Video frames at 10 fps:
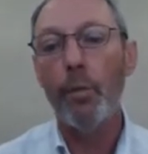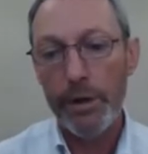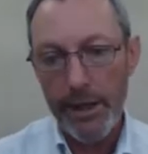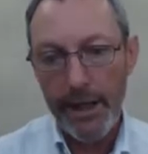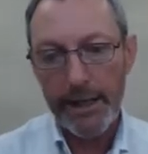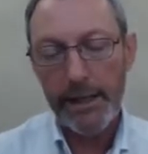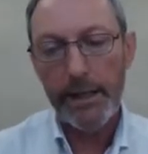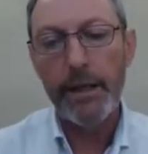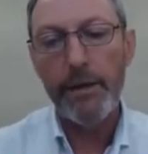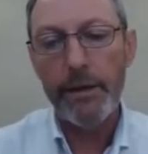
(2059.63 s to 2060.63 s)
which added
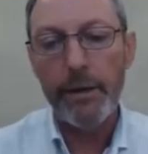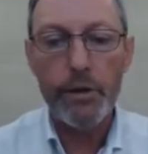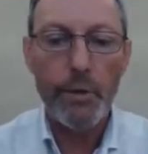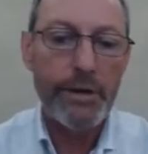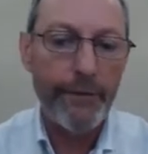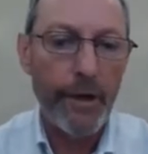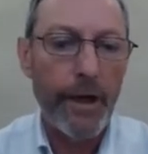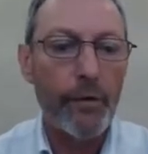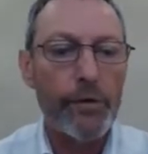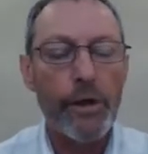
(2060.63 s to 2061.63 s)
another
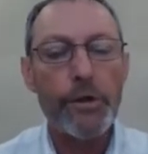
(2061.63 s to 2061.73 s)
25 or so